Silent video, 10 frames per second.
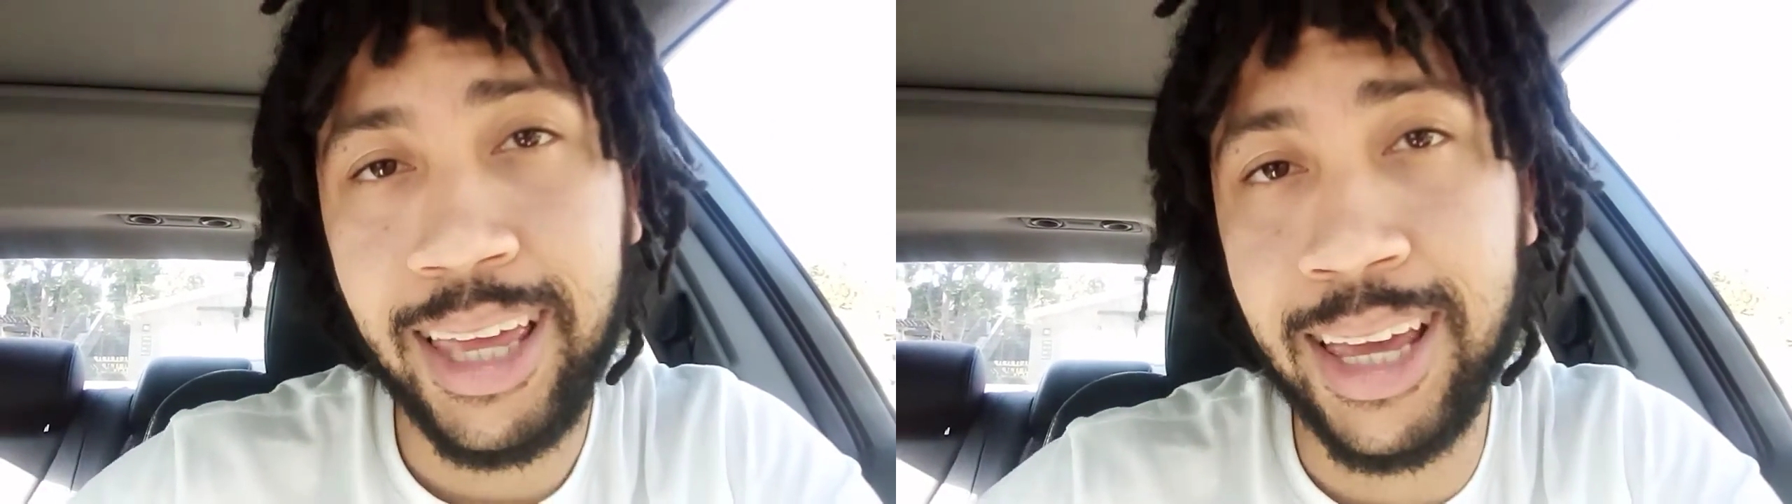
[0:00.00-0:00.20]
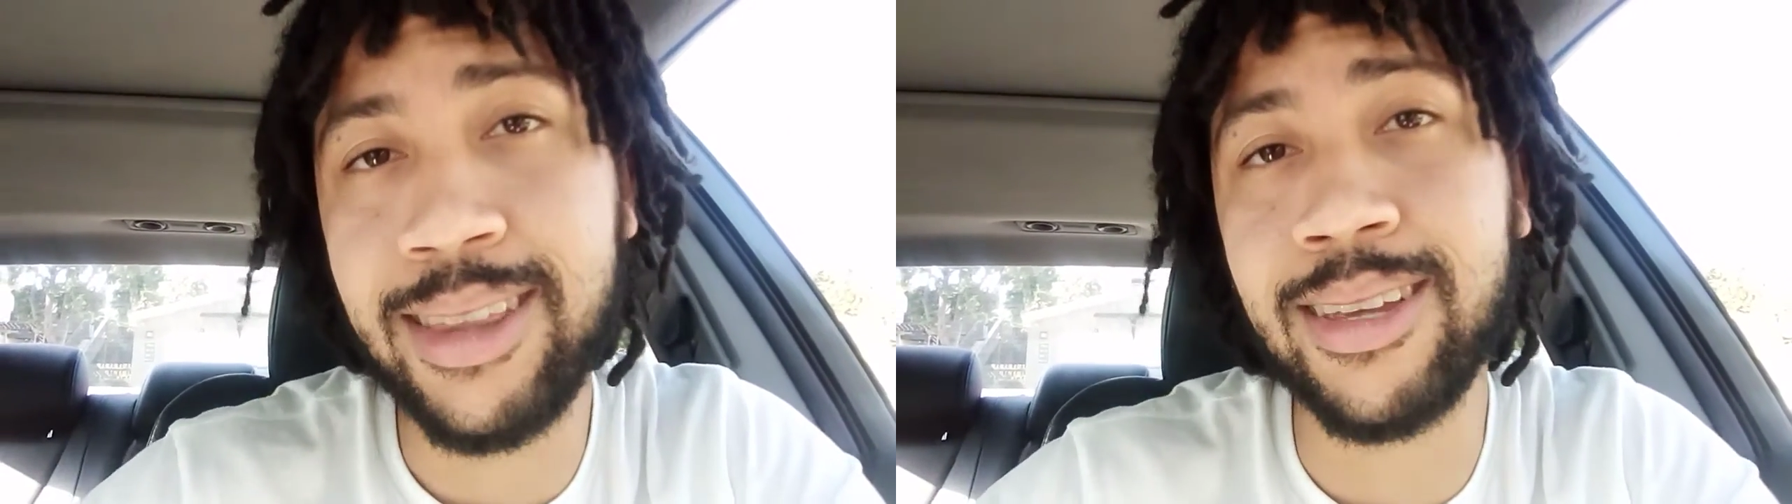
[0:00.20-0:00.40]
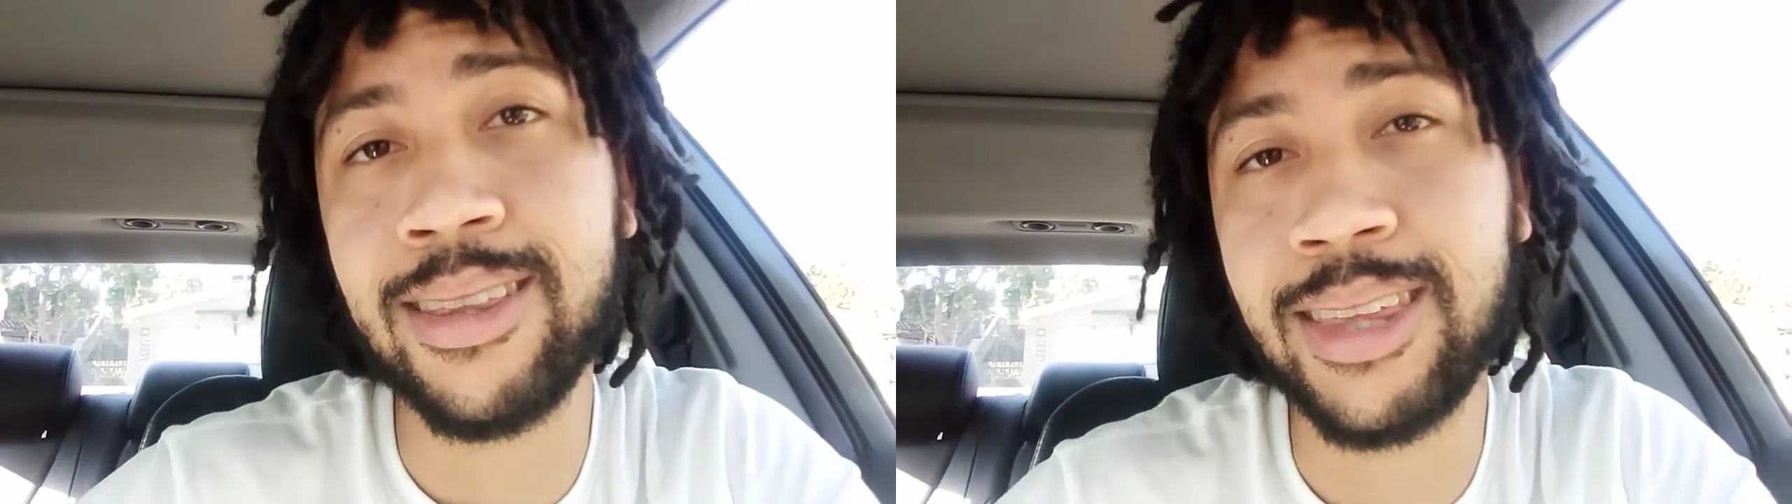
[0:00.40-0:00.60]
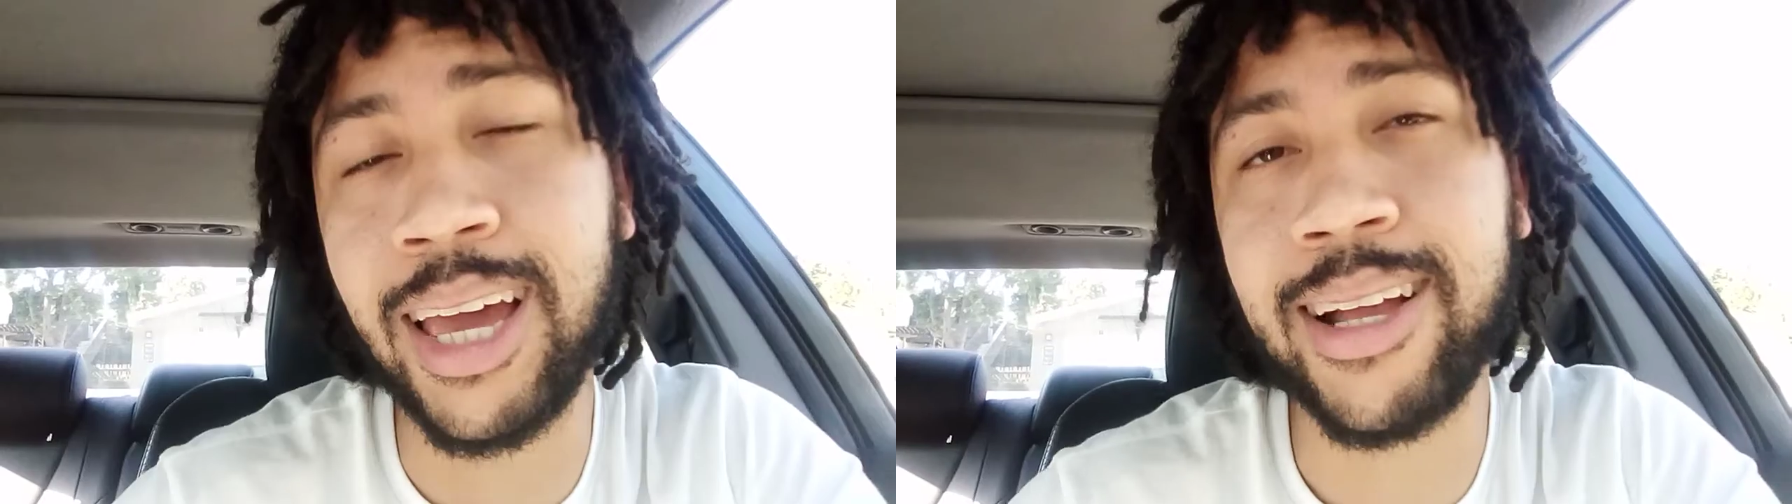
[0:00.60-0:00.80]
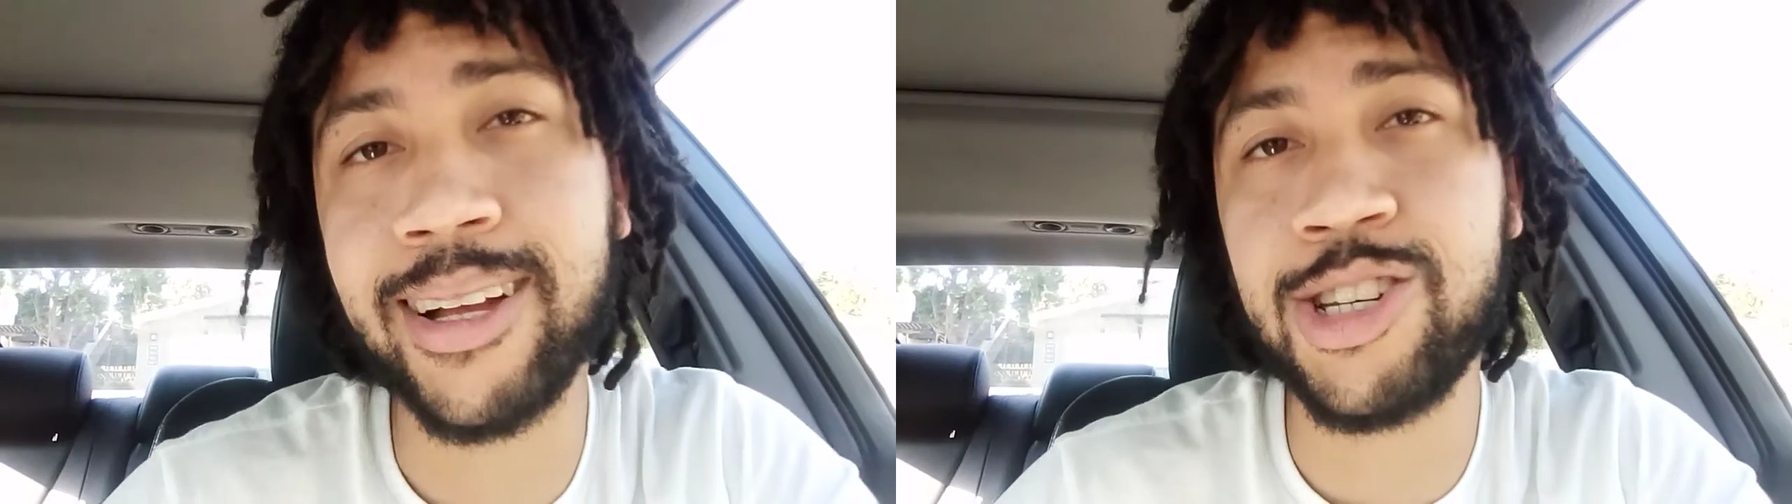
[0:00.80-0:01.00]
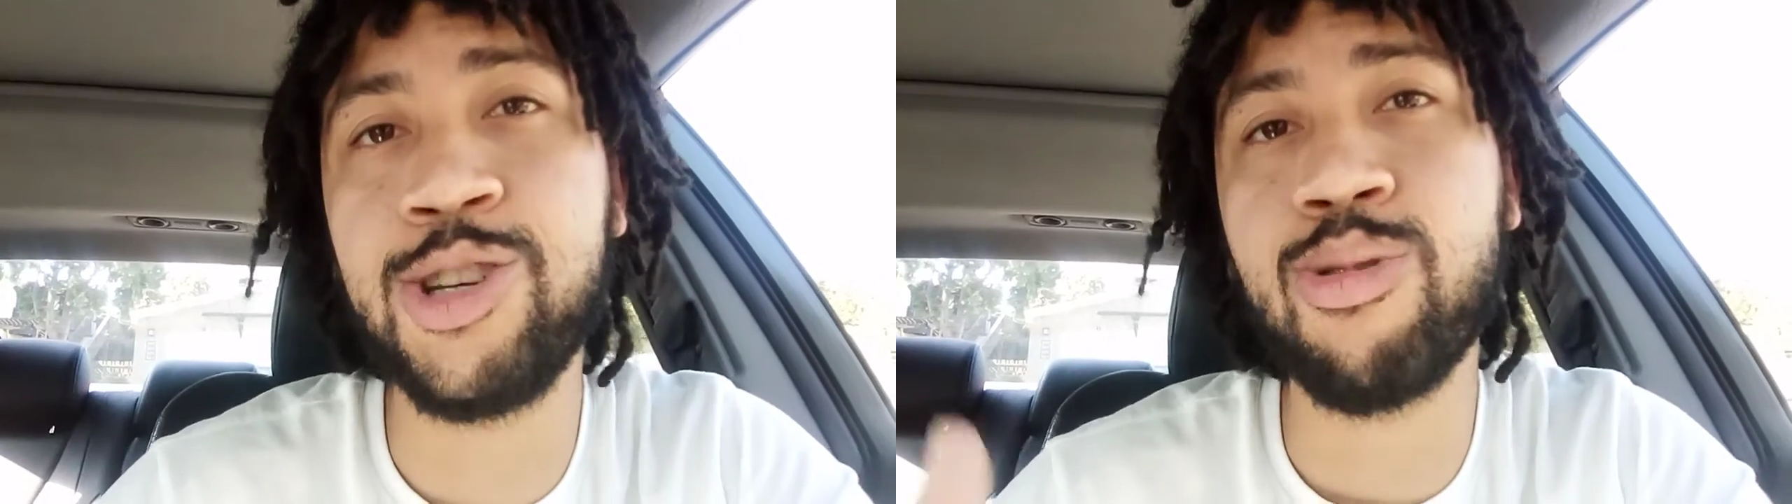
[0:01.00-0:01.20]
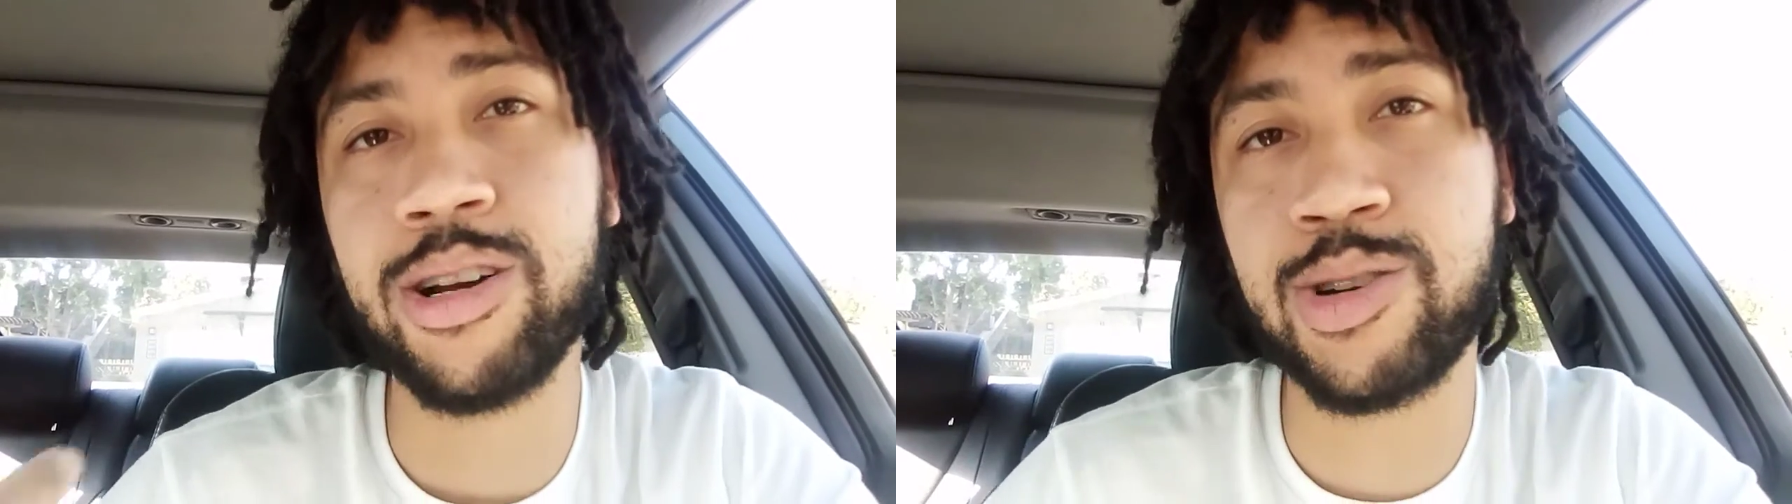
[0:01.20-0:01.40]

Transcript: in the thing that you are